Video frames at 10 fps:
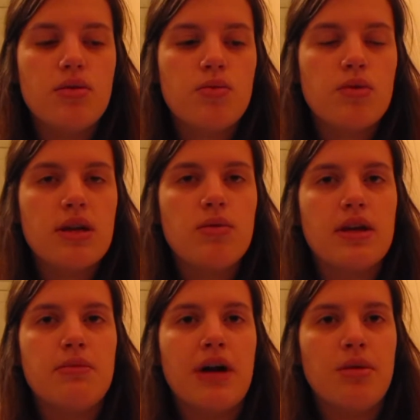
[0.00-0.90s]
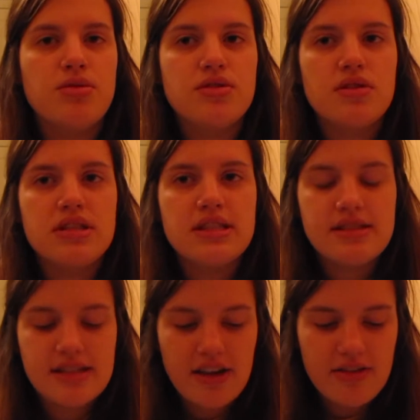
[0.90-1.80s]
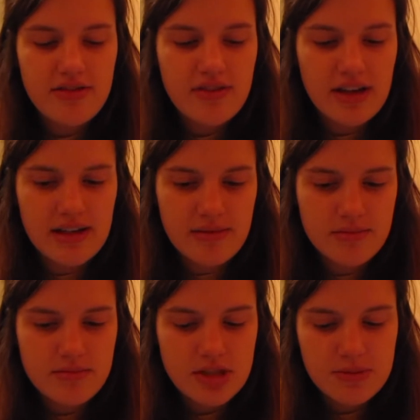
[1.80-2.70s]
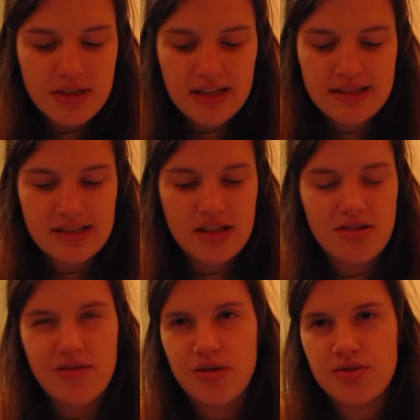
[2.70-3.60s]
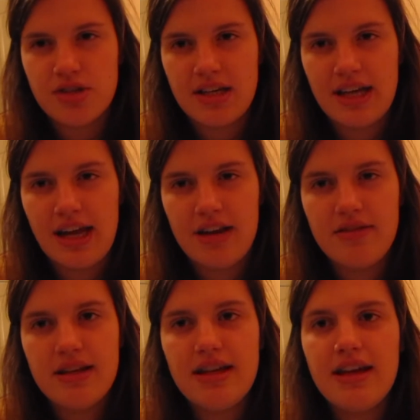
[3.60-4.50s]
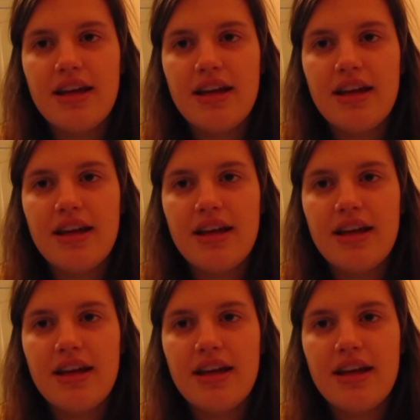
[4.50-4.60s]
reread Bible stories and stuff, just because like you never know what you're gonna get out of it.